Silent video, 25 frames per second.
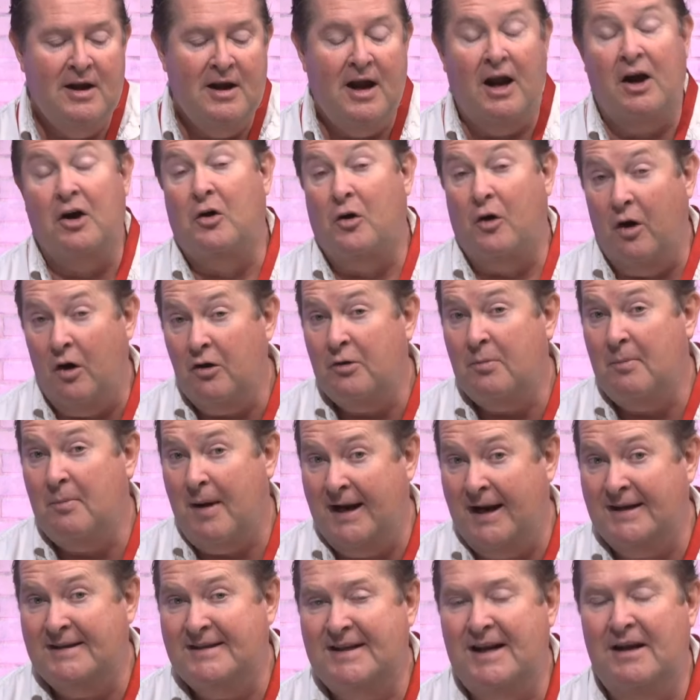A growth
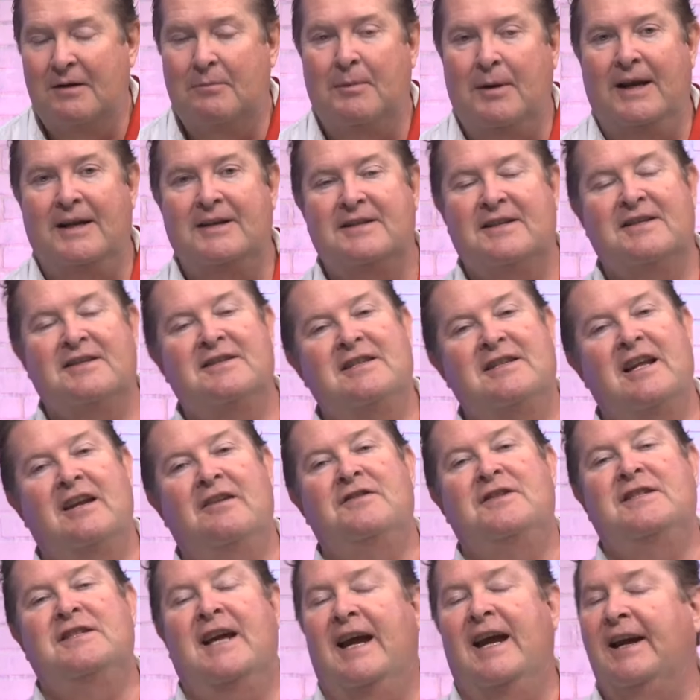mindset means, instead
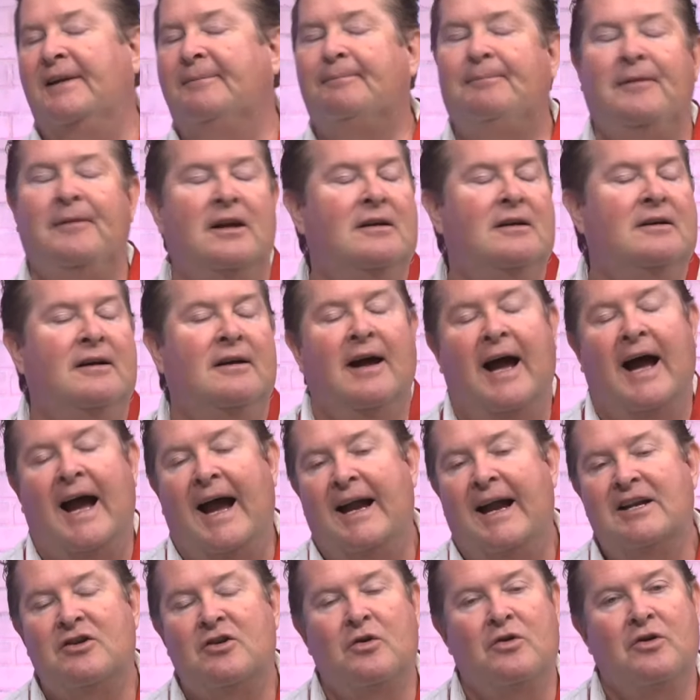of saying,
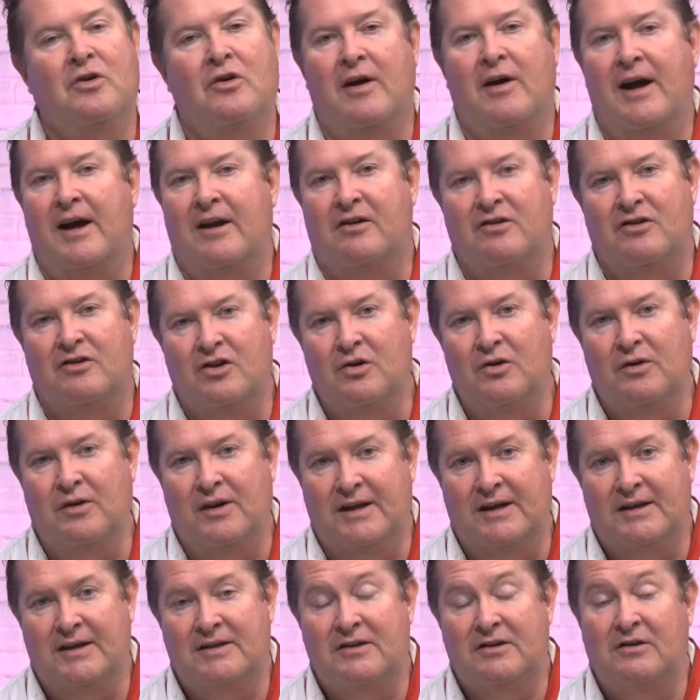I don't know how to do
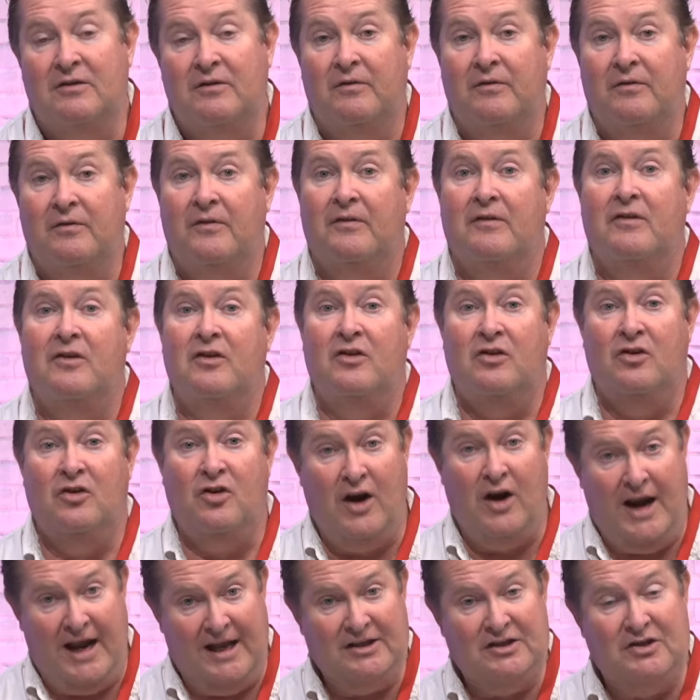this,
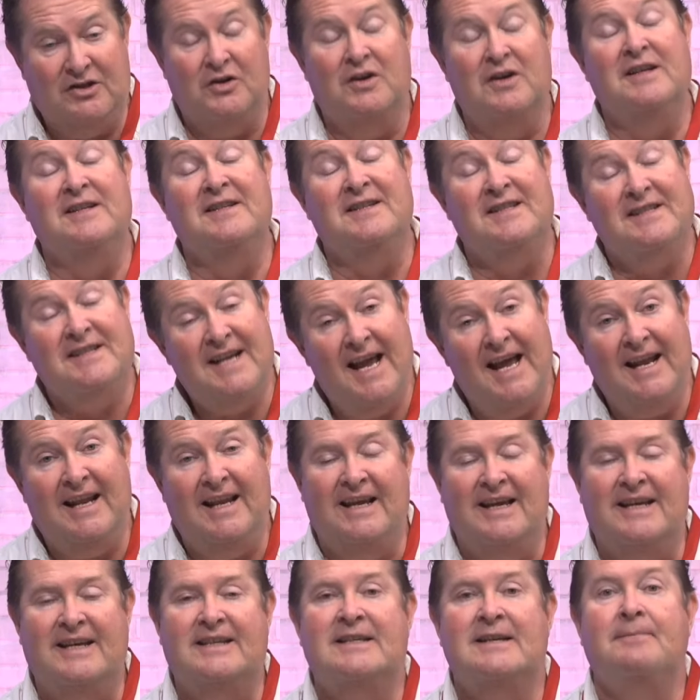your answer instead
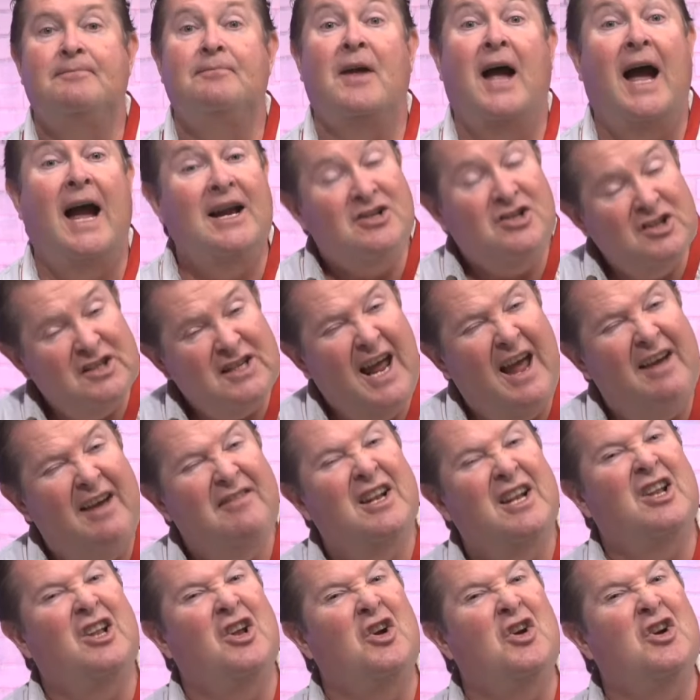is, I just
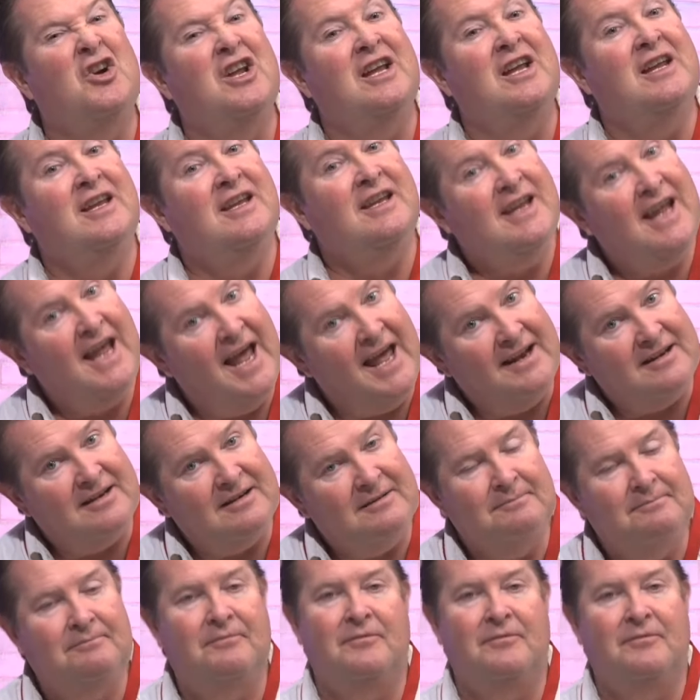haven't learned it yet.